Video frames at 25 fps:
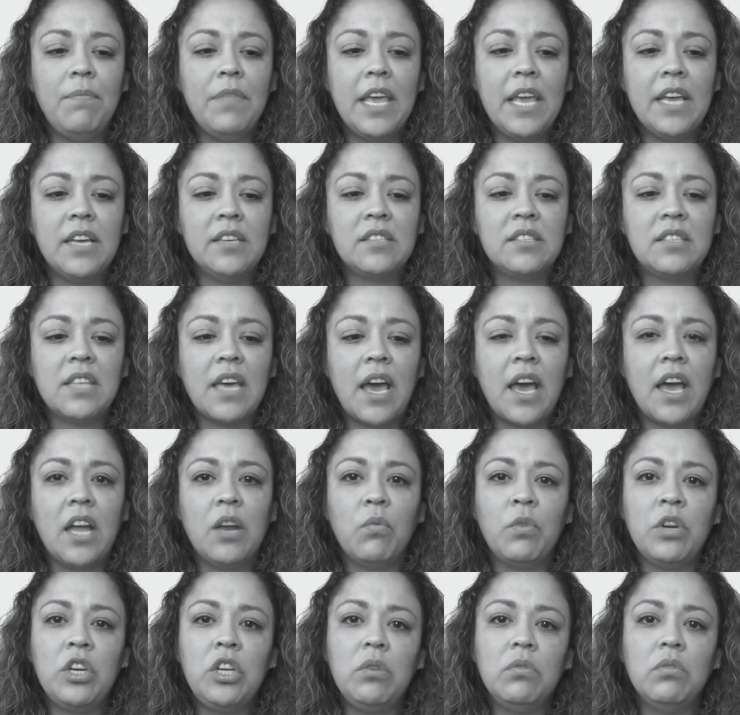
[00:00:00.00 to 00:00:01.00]
is
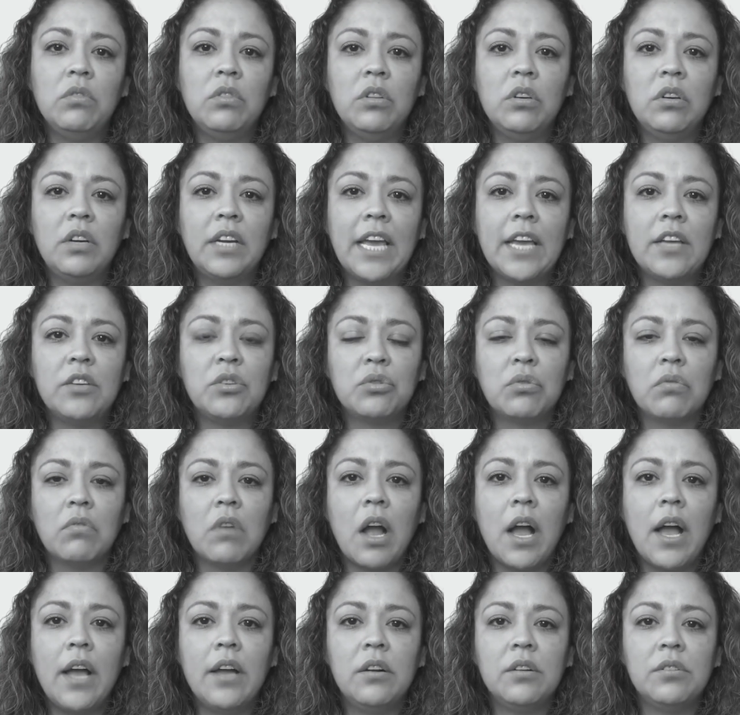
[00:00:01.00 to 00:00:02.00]
that when you look at
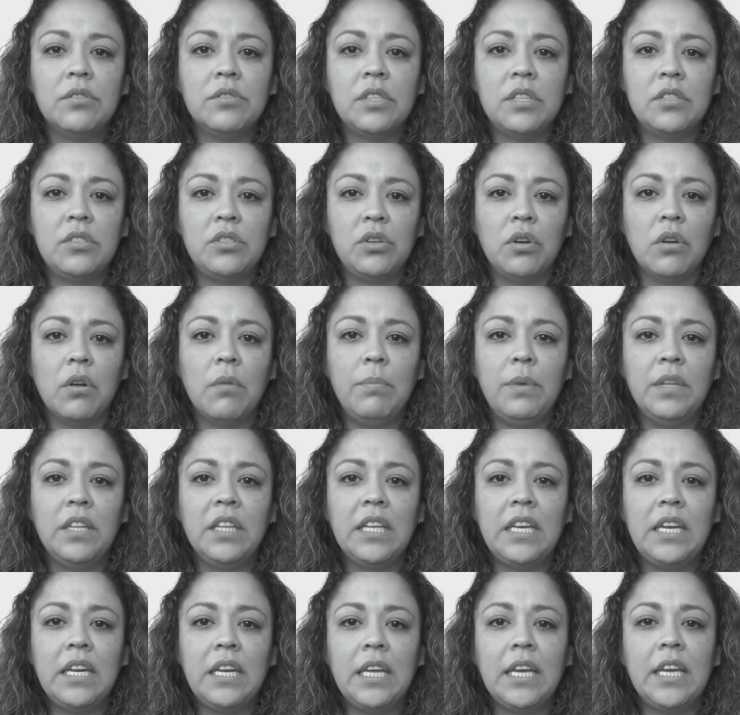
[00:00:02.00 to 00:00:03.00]
trials, it's your
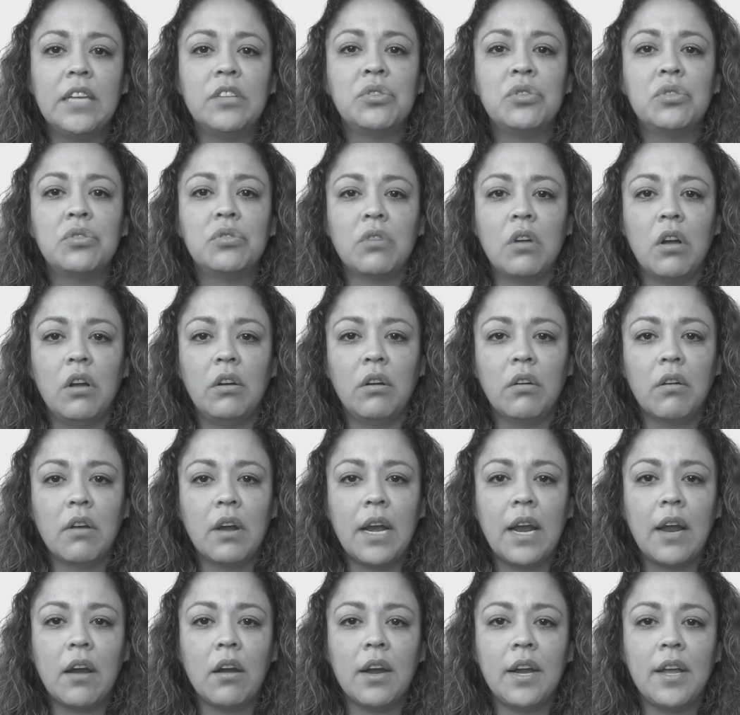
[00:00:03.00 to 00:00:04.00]
ability to get stronger
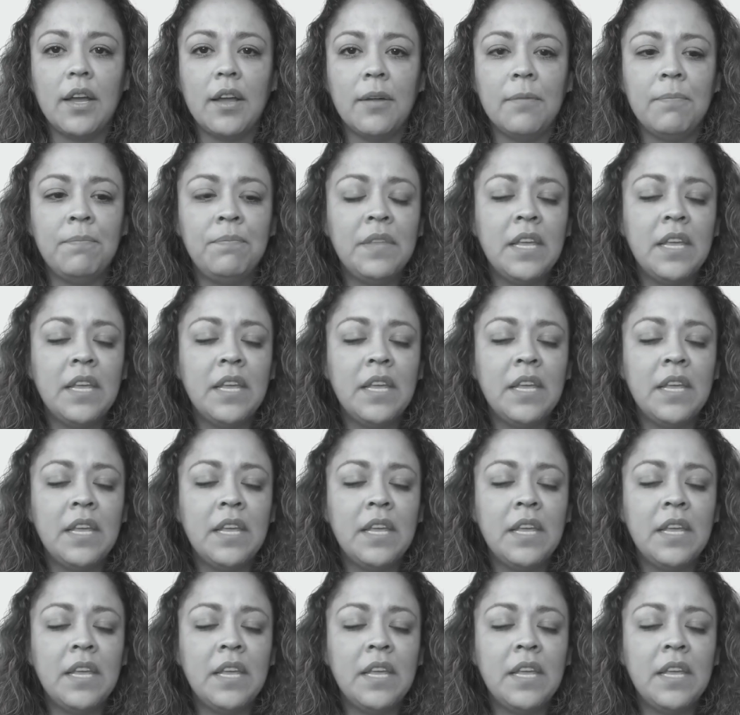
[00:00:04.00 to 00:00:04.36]
in an area.